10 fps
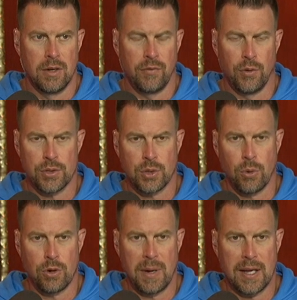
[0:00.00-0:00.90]
First
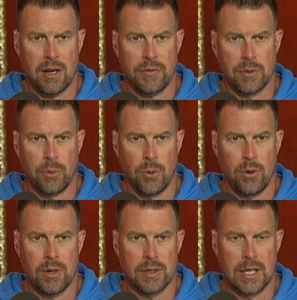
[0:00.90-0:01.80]
quarterback off the
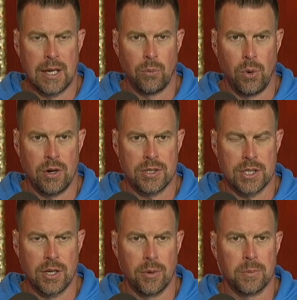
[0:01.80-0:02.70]
board, and where does he go?